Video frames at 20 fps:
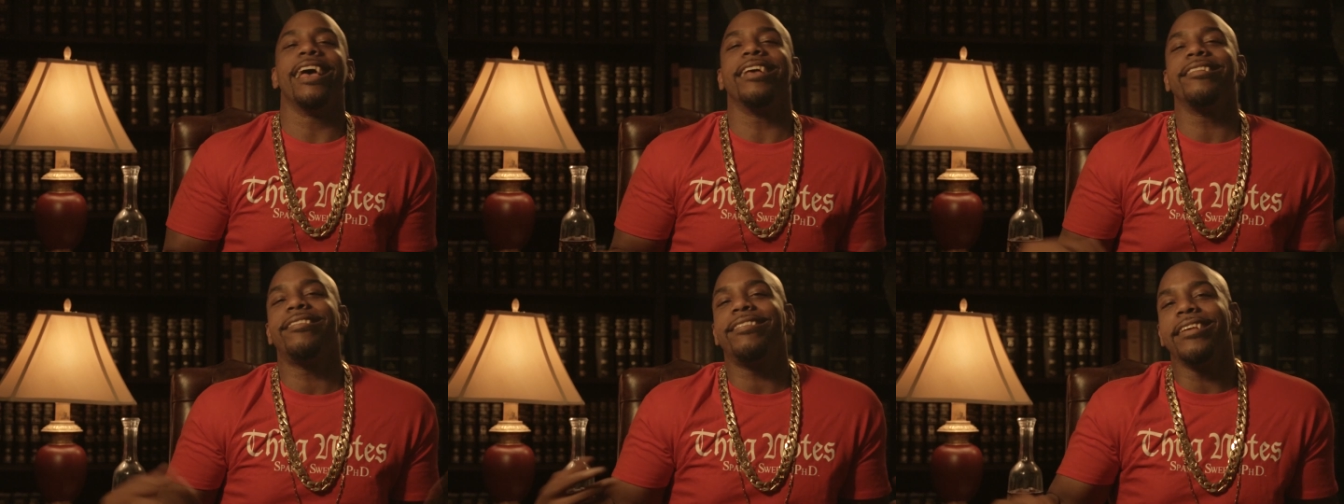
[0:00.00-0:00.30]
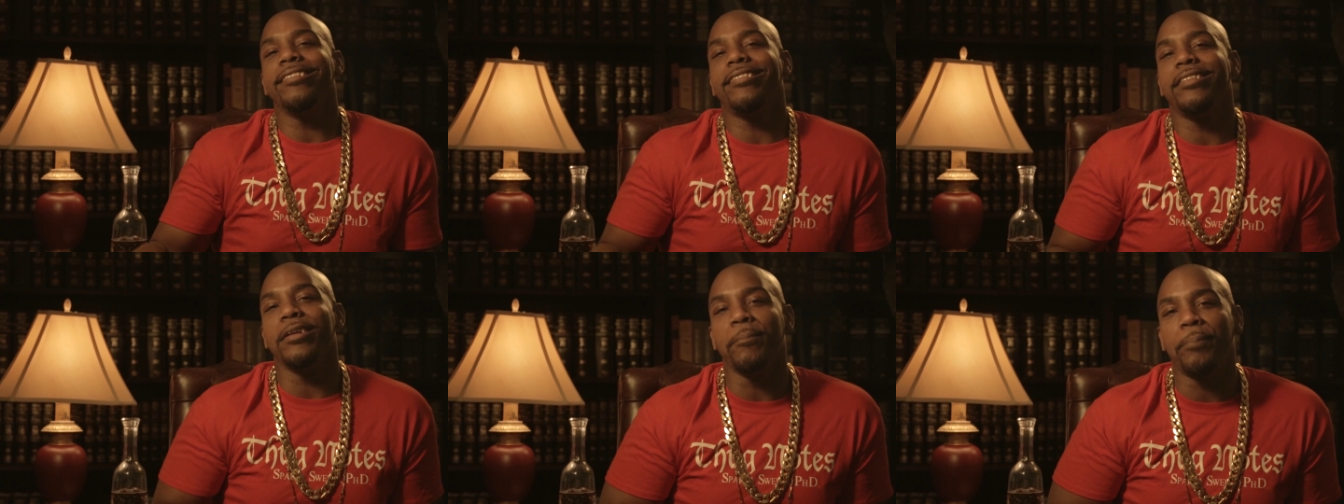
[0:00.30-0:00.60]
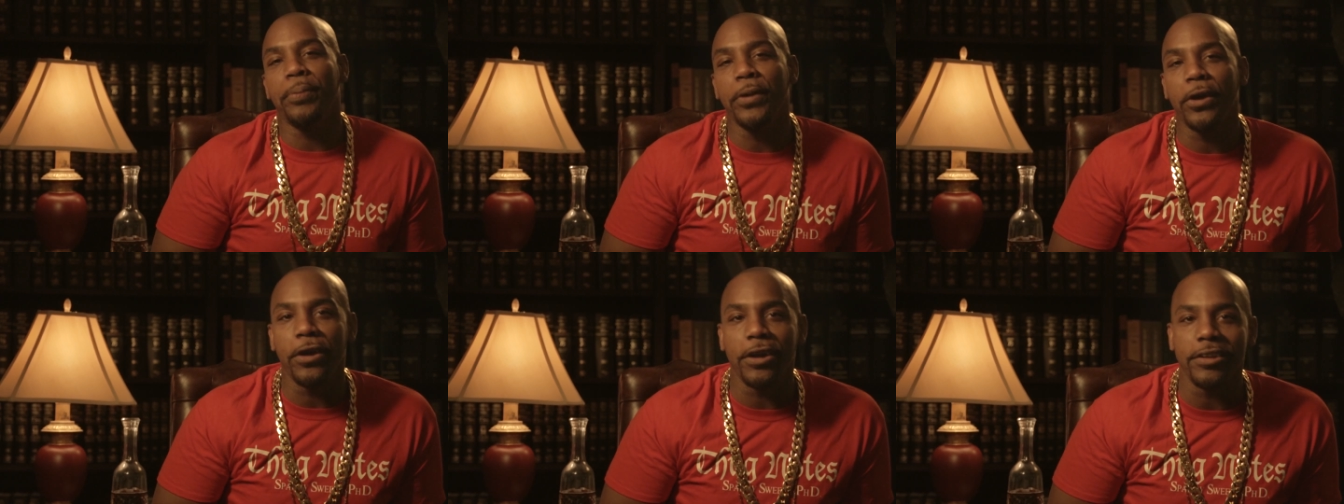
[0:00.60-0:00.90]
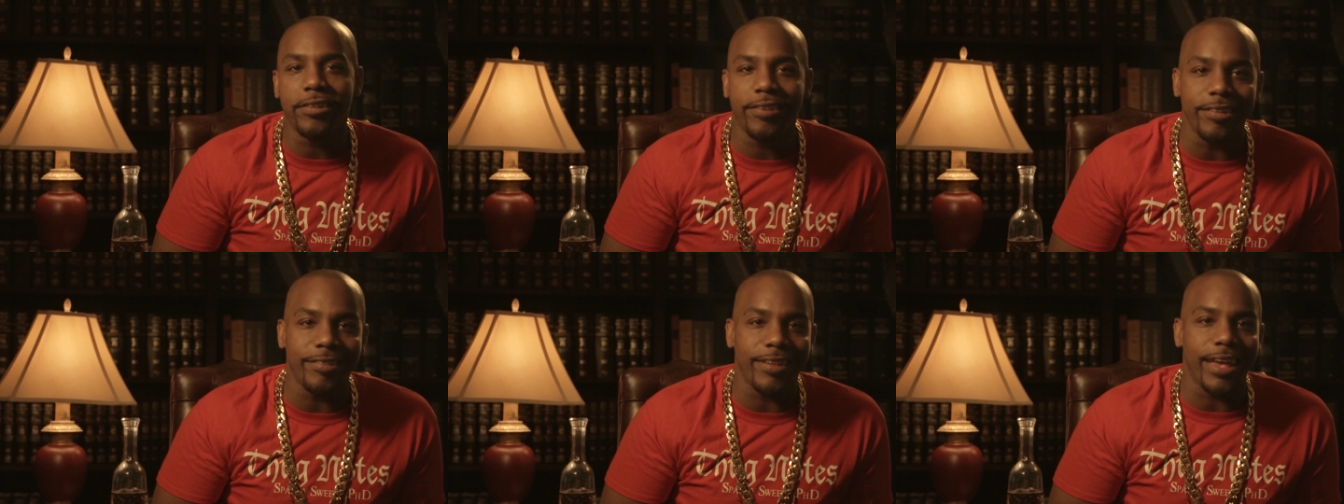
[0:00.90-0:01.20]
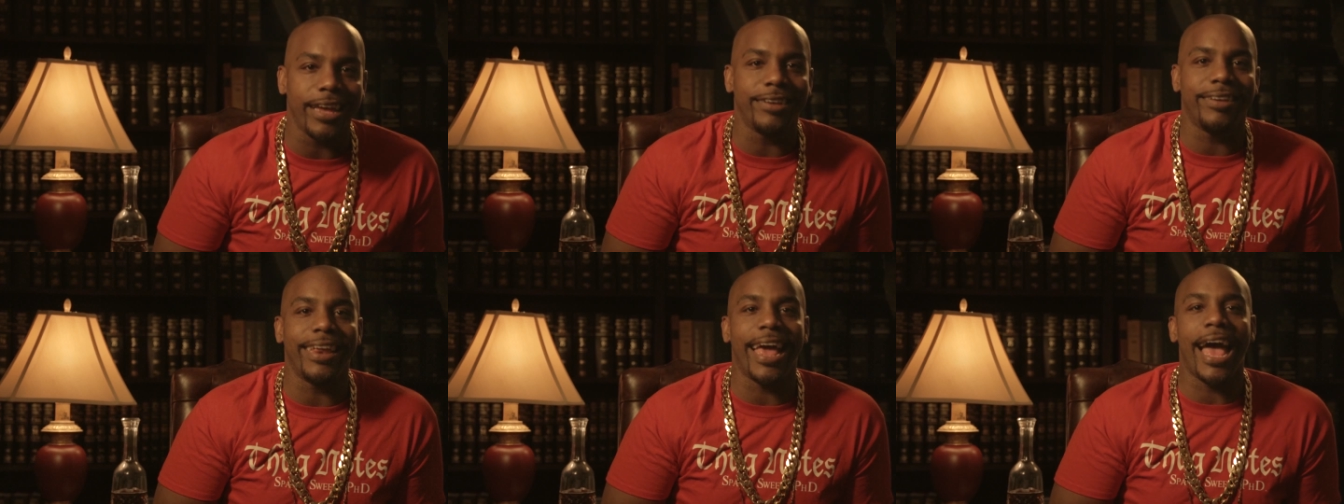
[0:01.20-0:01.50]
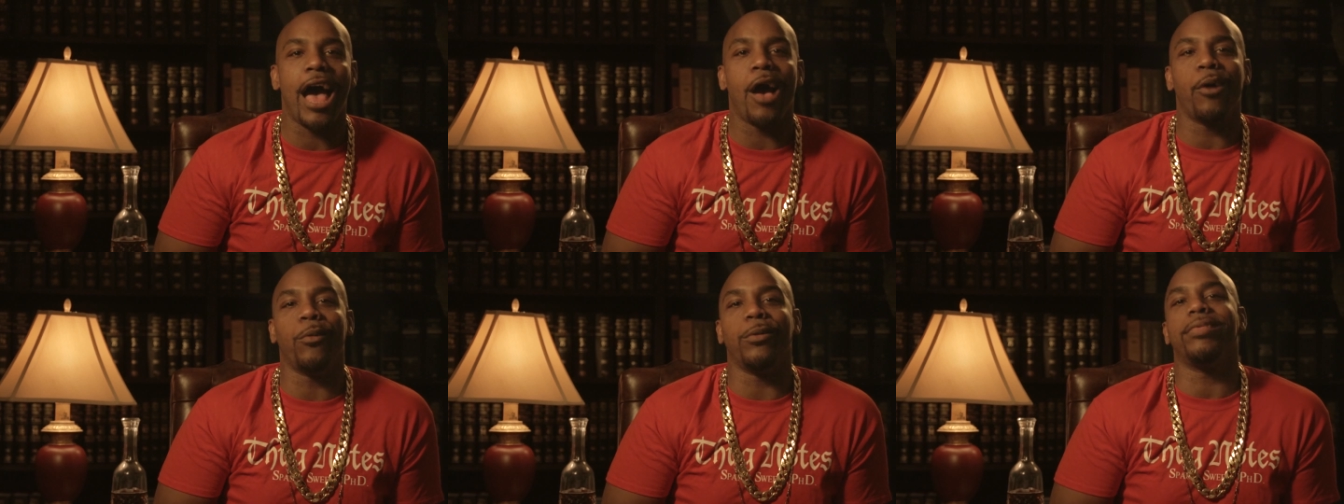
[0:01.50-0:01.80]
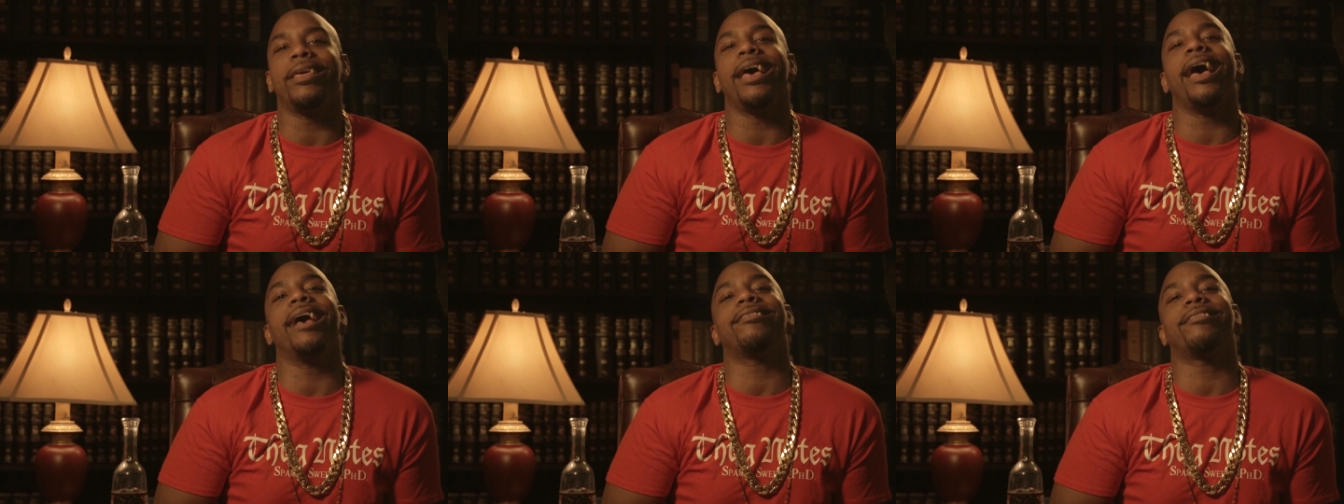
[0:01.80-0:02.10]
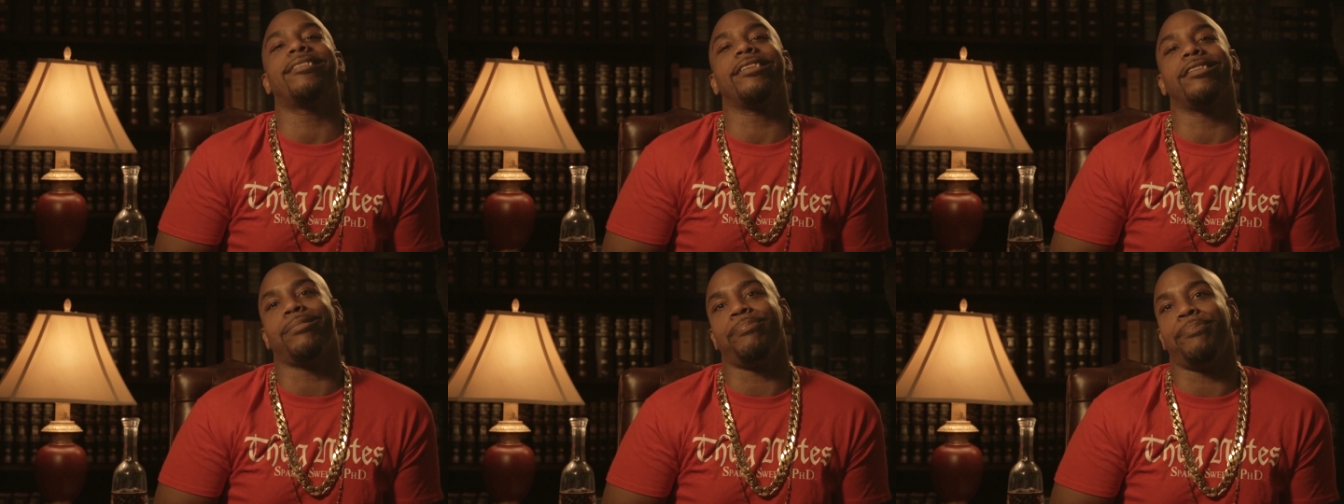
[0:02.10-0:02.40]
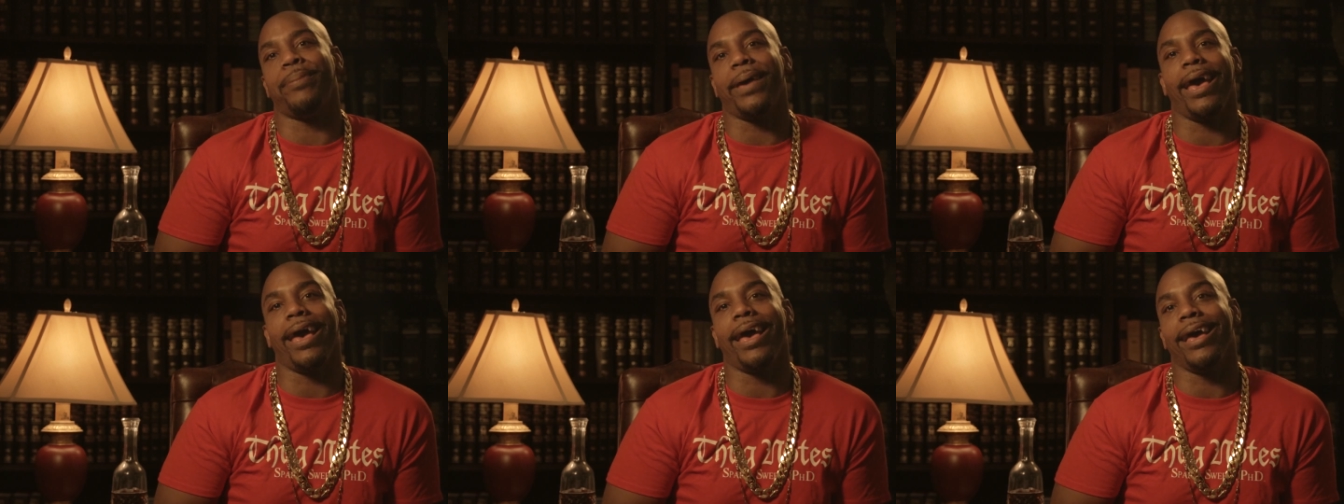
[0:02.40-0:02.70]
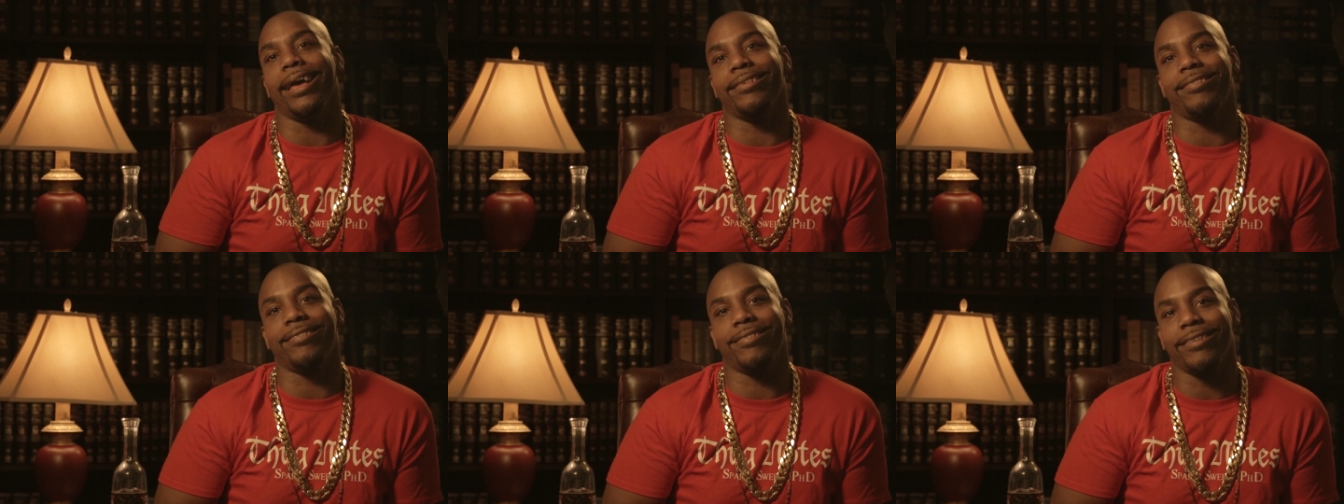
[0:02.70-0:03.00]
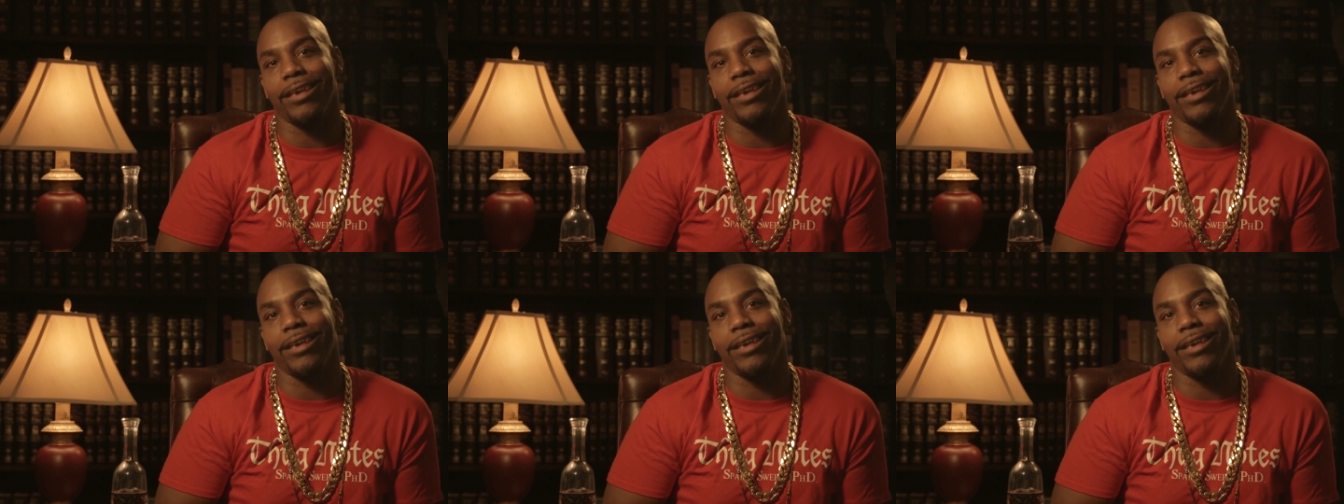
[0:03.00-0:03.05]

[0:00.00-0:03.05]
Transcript: And since them Puritans ain't down with Hester's bad